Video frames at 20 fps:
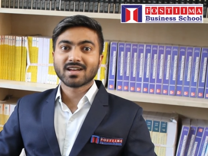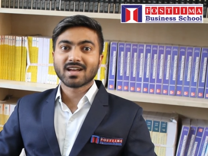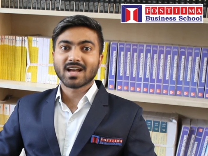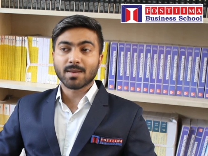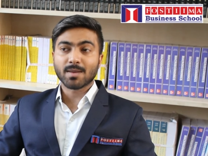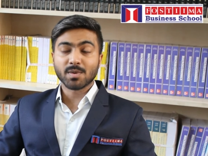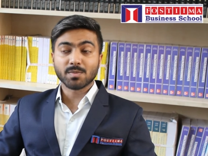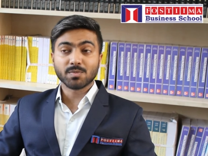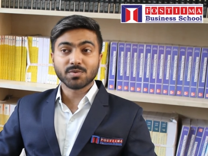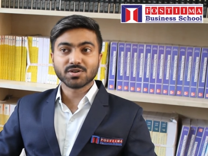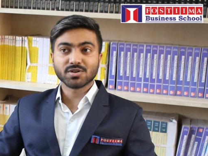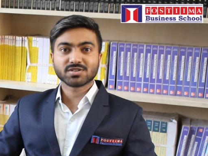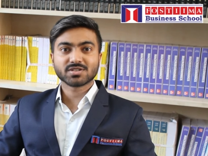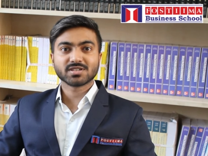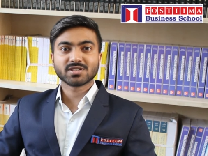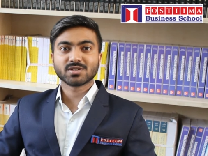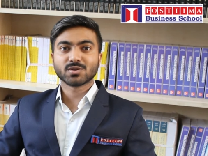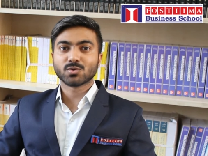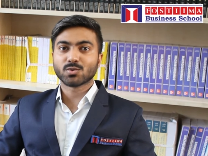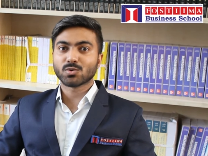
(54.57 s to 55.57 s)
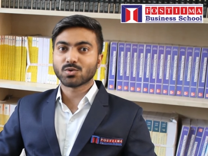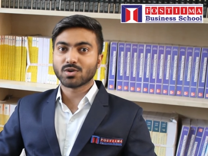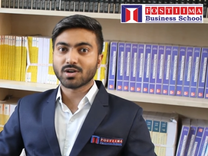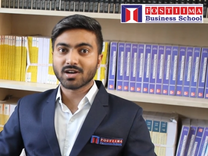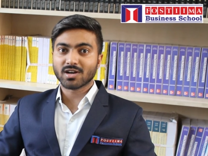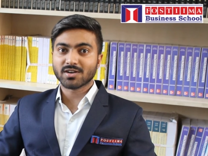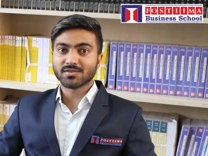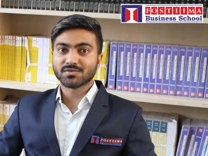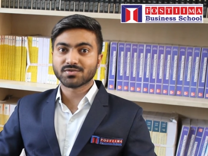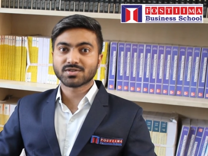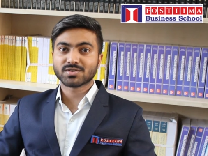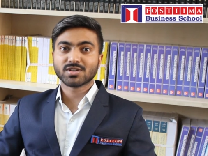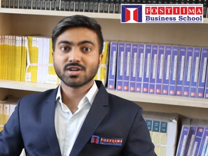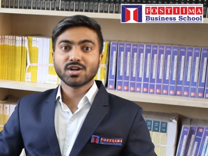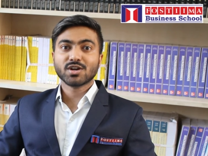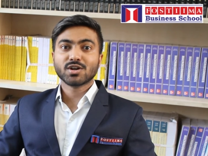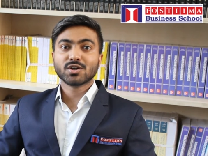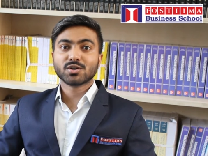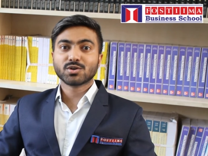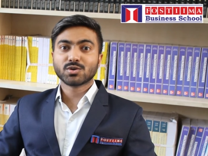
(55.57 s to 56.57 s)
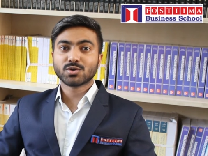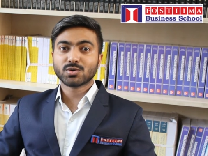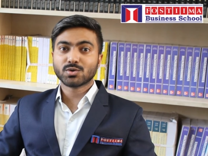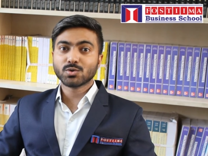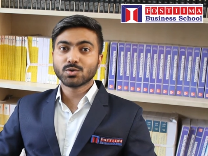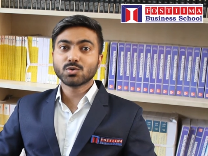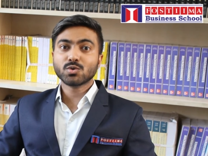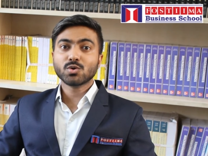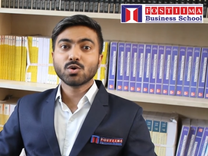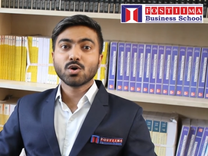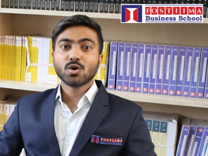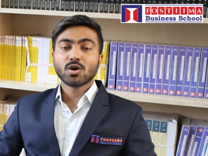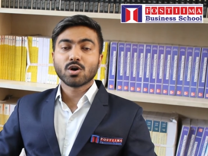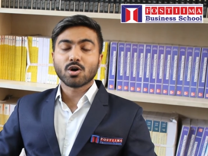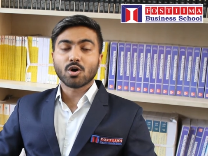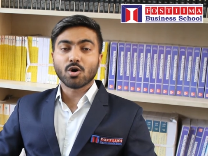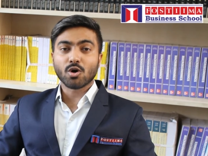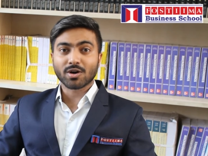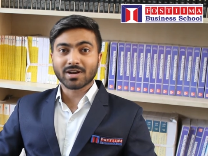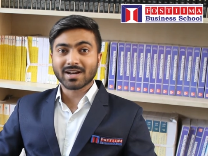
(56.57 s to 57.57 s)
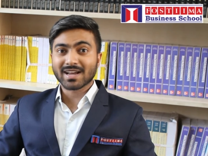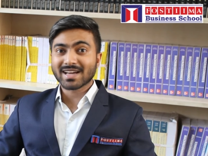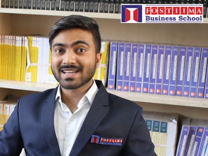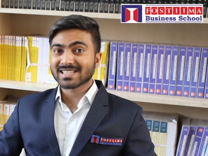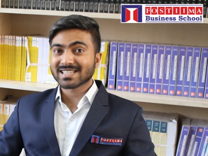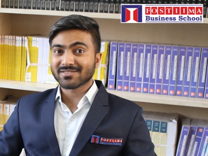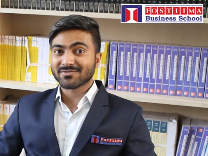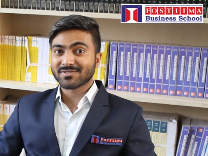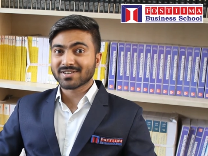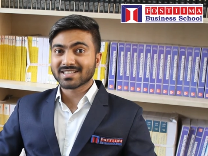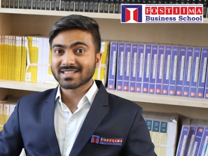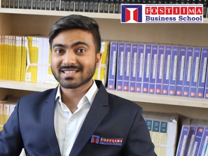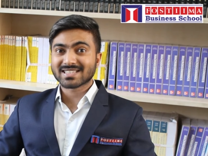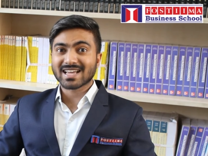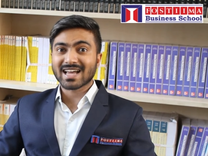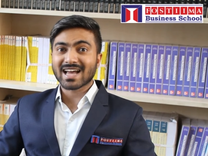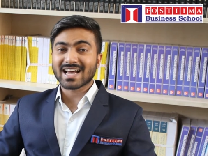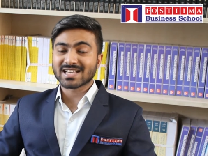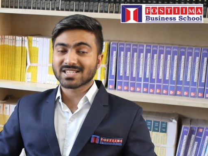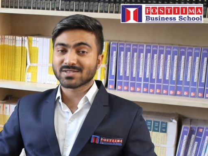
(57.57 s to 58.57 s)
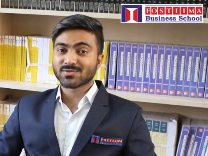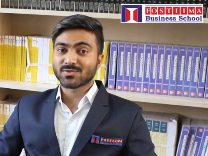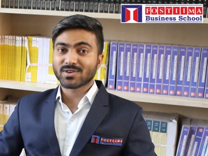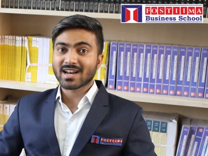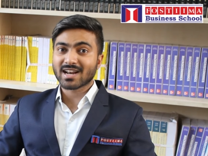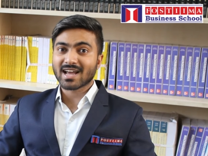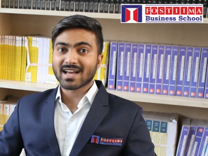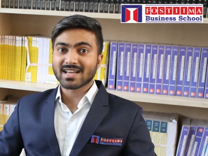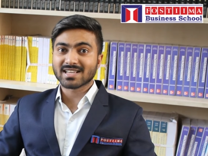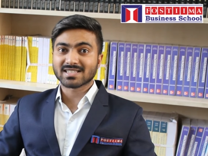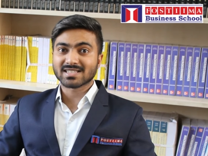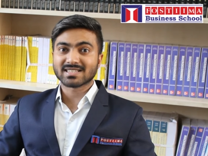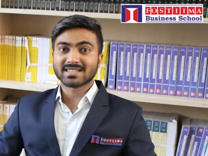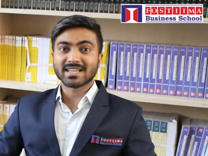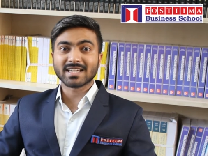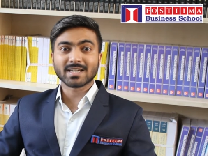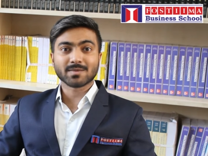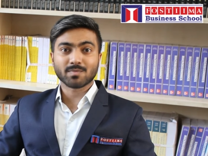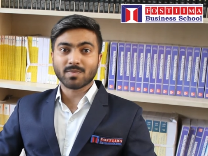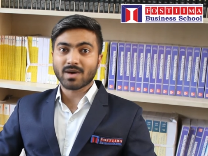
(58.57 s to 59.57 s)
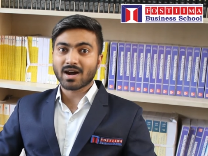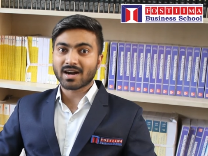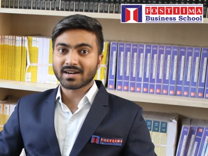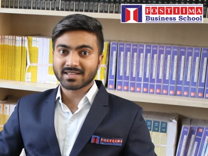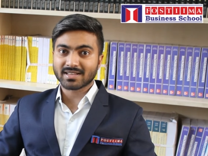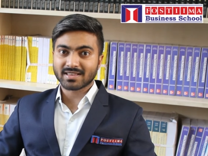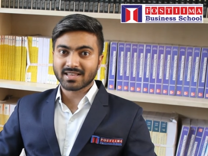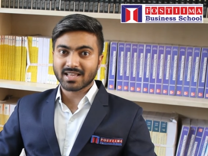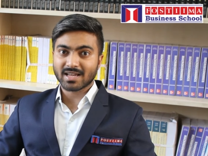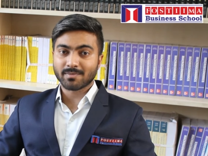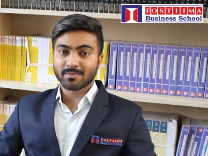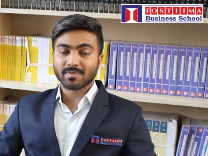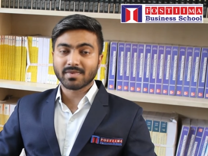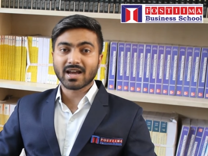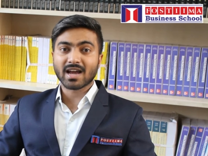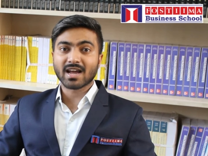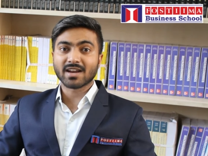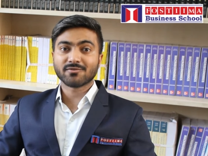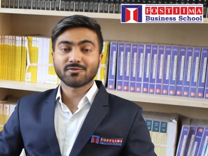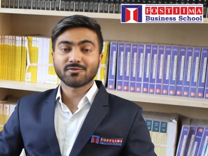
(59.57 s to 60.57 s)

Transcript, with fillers: I'm a person who loves to organize events as well as take part in them and